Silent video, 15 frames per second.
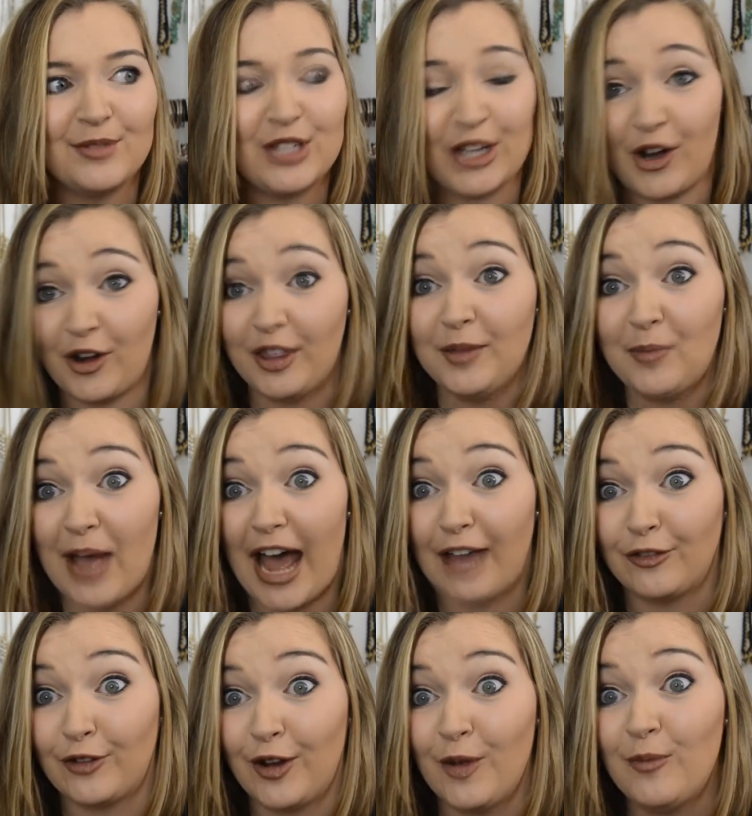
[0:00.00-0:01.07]
to go to the
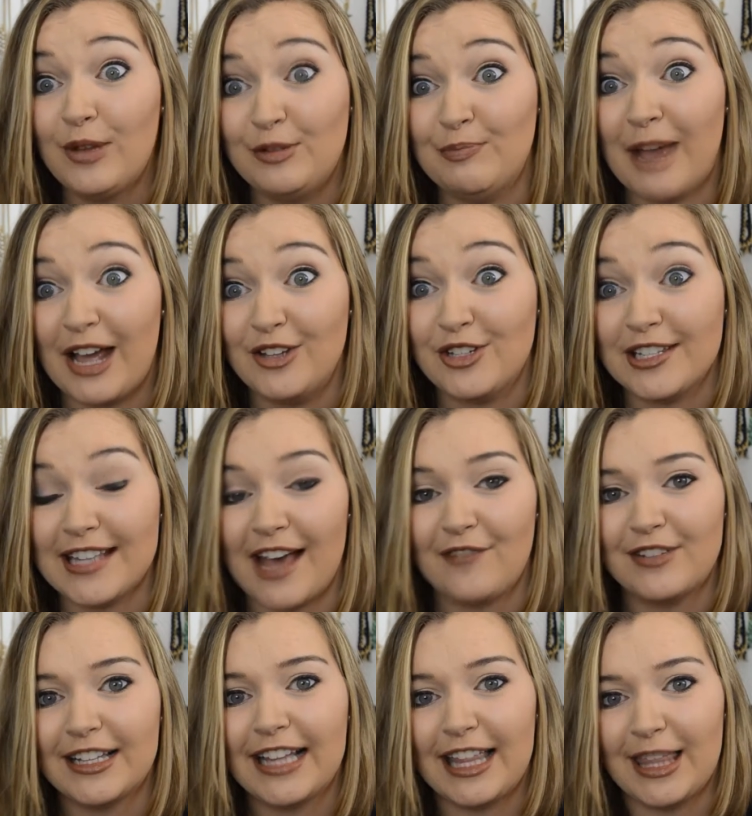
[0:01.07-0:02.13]
bathroom. We might just
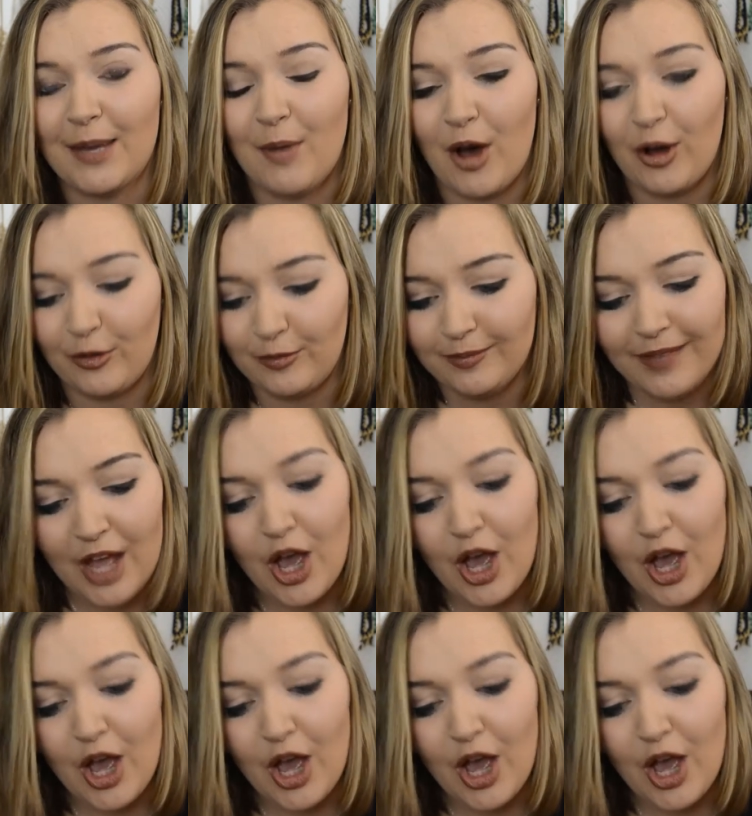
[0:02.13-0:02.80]
have to let them all